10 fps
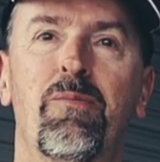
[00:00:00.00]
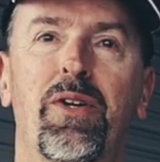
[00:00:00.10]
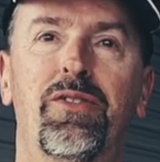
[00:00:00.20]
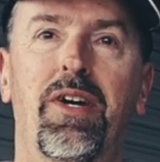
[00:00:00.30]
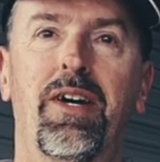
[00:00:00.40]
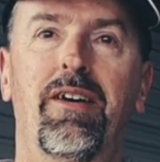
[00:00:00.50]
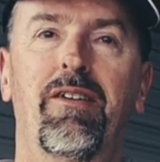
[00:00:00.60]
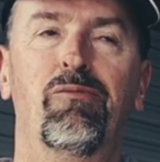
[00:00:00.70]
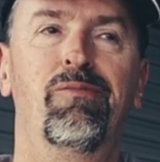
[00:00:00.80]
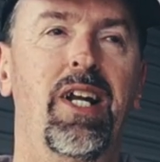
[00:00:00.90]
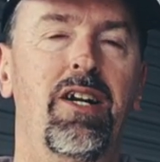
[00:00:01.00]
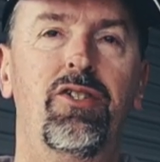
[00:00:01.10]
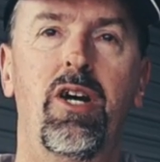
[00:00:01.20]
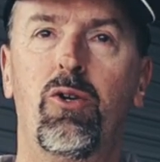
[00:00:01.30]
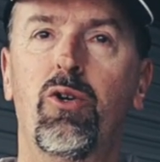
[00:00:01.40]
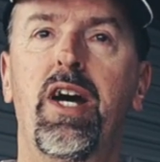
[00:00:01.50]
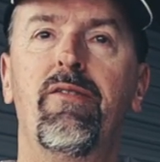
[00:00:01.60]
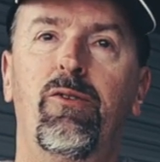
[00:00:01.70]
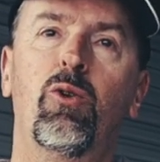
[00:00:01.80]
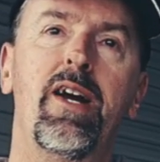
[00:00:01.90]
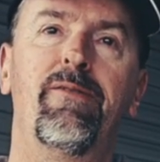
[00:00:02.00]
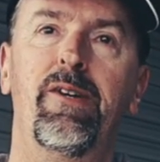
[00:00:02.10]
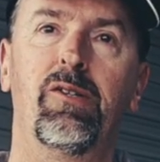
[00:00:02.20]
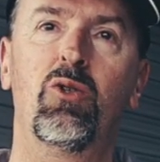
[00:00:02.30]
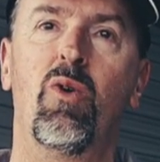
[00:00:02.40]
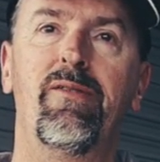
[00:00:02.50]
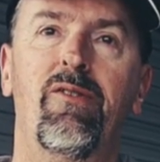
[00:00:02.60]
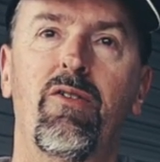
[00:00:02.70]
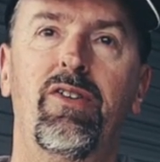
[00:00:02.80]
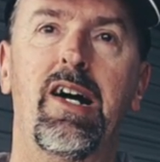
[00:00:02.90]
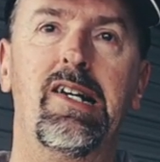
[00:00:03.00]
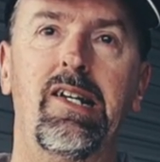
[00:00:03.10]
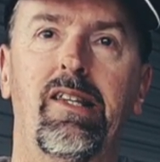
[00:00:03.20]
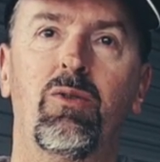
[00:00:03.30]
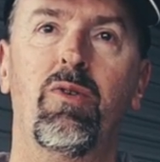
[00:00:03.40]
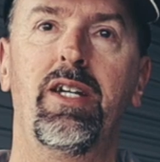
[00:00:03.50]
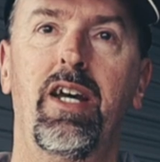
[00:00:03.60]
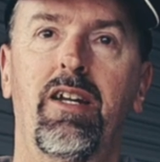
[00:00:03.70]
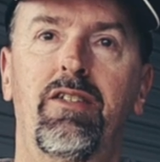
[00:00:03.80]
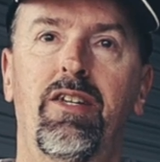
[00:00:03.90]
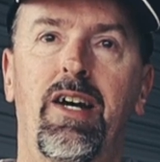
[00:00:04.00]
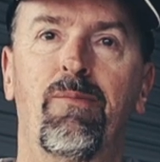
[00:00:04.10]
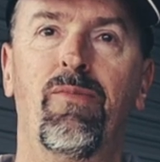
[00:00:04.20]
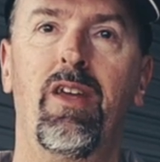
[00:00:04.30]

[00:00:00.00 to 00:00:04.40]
But uh, you know, so good to have a great field of 25 cars here this weekend. It's um,